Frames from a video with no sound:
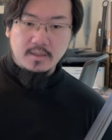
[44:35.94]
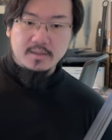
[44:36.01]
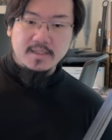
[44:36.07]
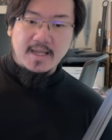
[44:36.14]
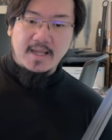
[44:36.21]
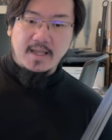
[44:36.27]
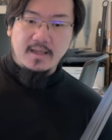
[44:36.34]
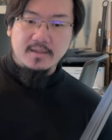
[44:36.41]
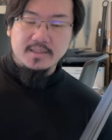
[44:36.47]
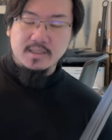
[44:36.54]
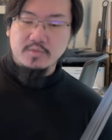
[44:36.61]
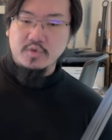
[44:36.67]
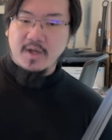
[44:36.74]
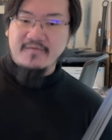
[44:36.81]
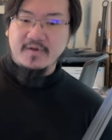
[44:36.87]
They
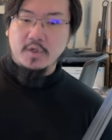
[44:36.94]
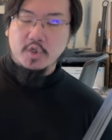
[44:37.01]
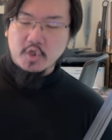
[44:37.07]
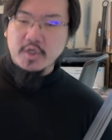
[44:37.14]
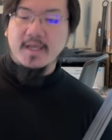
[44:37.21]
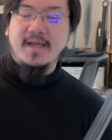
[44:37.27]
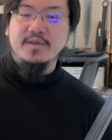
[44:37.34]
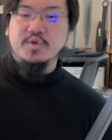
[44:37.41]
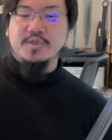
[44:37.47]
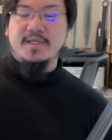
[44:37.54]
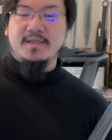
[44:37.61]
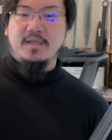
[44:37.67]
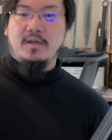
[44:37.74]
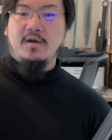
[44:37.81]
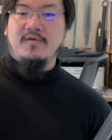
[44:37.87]
seem to have a good
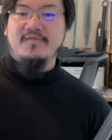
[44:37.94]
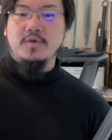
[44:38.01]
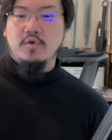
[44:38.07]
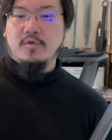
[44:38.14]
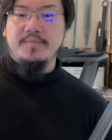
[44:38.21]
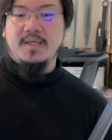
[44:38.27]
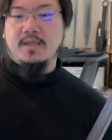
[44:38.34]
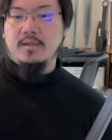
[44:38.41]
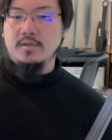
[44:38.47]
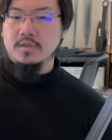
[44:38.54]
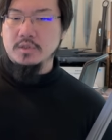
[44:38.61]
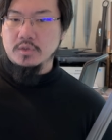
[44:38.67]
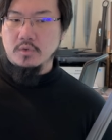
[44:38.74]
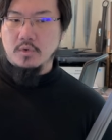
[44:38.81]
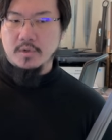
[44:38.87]
understanding of European
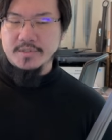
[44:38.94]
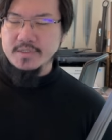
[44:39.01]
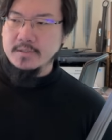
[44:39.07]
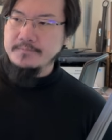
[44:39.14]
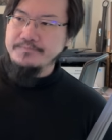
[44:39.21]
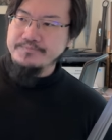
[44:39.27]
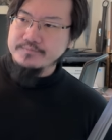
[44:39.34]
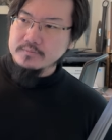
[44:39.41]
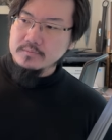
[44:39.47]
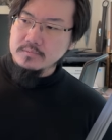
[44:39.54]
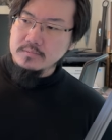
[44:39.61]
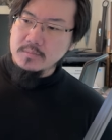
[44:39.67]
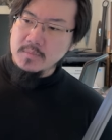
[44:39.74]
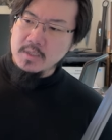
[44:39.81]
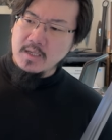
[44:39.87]
source.
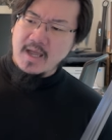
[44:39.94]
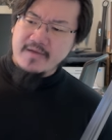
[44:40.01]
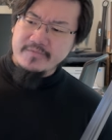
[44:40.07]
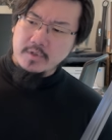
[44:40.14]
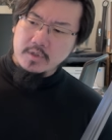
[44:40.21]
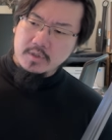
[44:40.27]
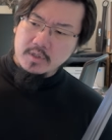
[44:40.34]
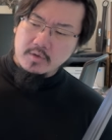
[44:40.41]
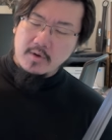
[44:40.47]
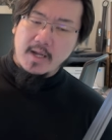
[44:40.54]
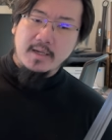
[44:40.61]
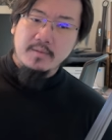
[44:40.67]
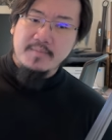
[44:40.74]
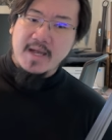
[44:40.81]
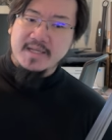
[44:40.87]
They have the
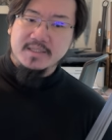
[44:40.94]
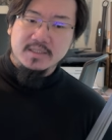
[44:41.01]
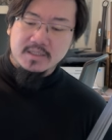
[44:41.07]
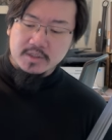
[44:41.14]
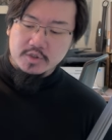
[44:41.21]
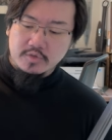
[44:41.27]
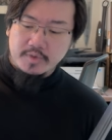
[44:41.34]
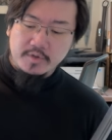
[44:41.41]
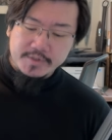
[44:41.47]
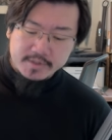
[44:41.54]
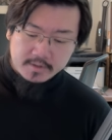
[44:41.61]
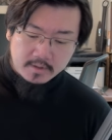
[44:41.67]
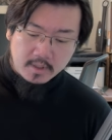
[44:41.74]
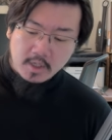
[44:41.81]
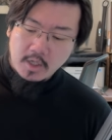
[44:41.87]
correct mass
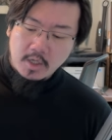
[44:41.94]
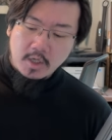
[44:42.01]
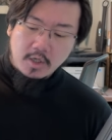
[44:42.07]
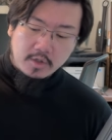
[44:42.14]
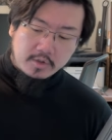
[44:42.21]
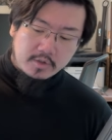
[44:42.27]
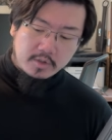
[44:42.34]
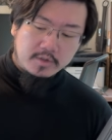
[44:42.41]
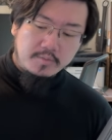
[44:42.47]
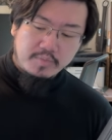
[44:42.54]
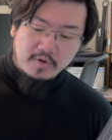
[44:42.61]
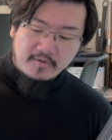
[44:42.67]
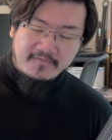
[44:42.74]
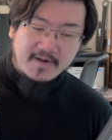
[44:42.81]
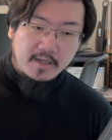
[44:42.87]
distribution, good
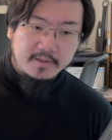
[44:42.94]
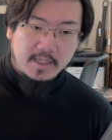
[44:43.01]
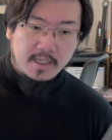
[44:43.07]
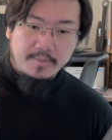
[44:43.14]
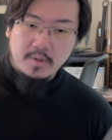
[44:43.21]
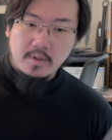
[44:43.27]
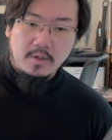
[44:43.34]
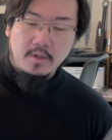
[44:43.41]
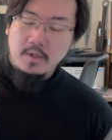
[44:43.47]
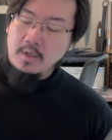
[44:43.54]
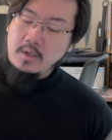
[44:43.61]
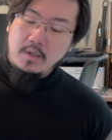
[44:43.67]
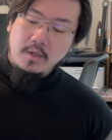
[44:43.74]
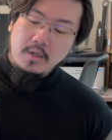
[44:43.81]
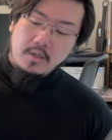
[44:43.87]
profile taper,
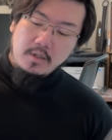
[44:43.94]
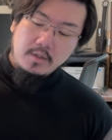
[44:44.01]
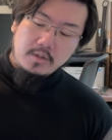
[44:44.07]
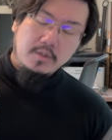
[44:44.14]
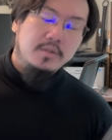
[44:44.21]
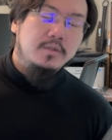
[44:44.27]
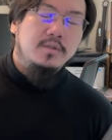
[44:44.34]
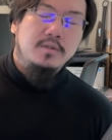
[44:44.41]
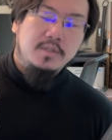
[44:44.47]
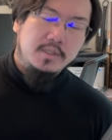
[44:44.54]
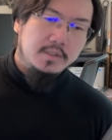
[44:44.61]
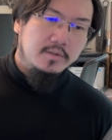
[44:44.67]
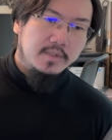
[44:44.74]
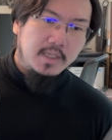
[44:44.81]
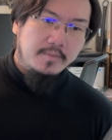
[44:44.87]
good
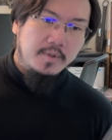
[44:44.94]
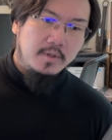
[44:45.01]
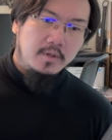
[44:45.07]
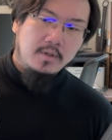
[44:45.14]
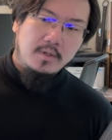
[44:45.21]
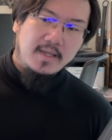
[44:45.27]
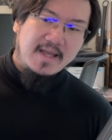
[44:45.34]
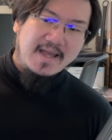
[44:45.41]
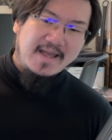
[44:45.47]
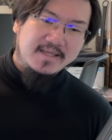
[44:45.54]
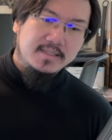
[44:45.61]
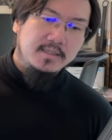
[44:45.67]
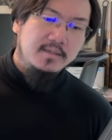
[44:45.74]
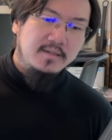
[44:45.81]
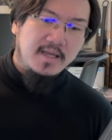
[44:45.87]
distal taper,
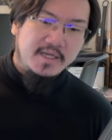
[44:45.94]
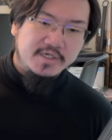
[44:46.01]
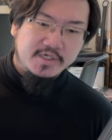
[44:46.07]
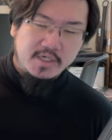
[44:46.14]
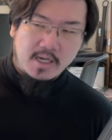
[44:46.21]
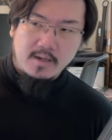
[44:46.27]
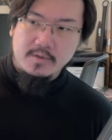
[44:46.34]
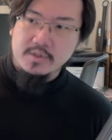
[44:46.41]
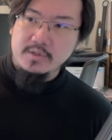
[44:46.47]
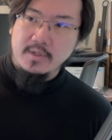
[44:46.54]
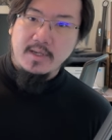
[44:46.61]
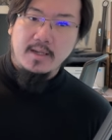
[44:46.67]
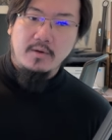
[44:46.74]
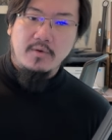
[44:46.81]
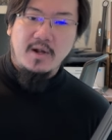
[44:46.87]
excellent edge
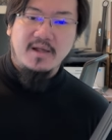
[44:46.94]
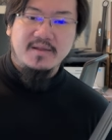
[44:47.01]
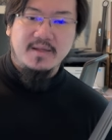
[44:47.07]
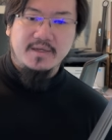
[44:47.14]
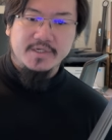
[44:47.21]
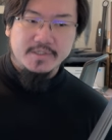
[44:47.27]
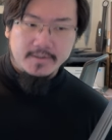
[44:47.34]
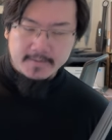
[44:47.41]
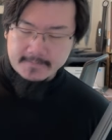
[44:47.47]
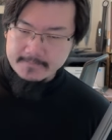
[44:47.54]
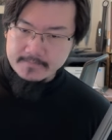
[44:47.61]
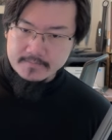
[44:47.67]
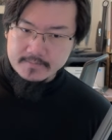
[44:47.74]
geometry and cross-section,